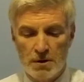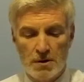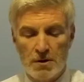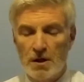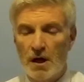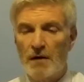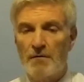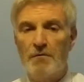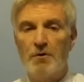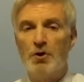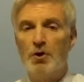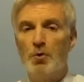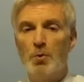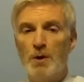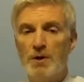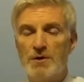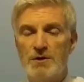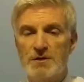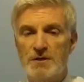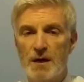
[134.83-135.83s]
every two
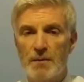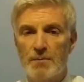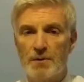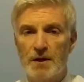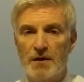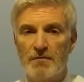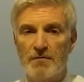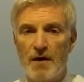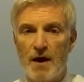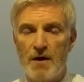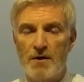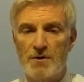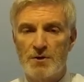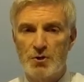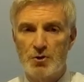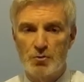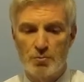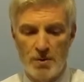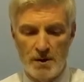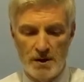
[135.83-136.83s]
weeks or something via
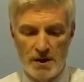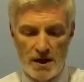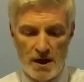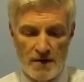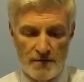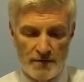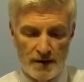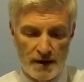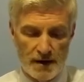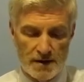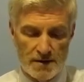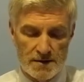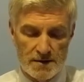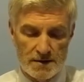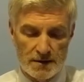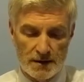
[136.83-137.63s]
Zoom in the evenings